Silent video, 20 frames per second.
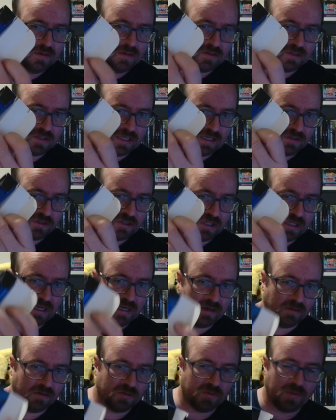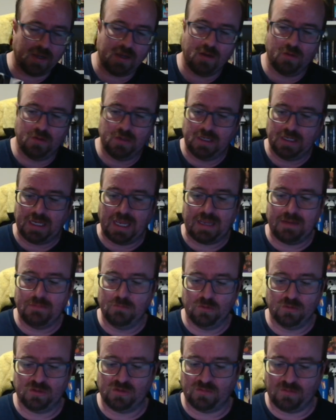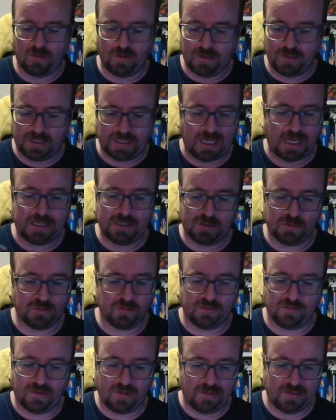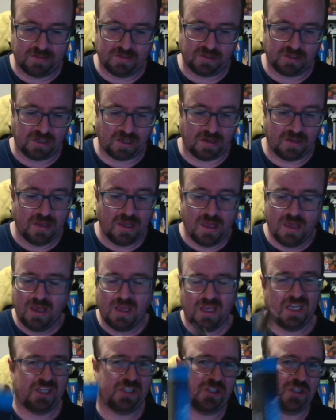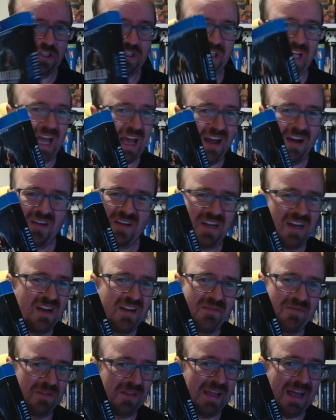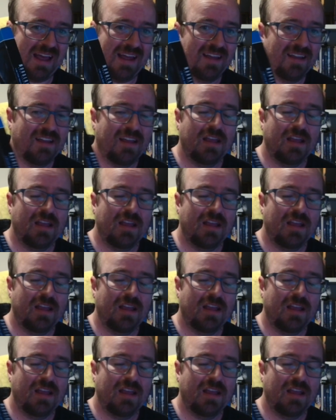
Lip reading: That's in there as well, and the game was fine. The case was fine. So it's just that I can live with that.